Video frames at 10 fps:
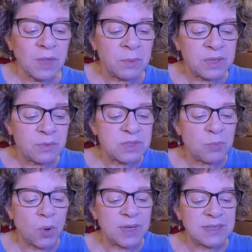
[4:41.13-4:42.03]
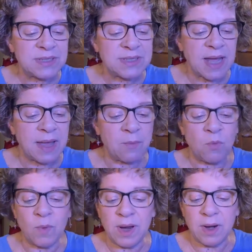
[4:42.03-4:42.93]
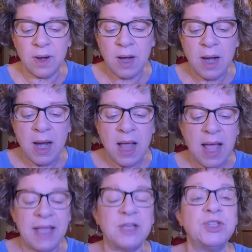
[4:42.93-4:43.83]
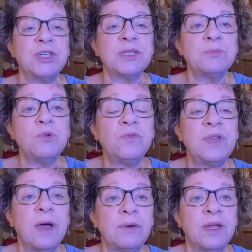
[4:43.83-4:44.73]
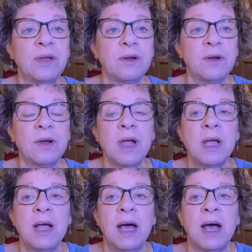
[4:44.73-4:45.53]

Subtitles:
but there was a point in time where I had just moved down here,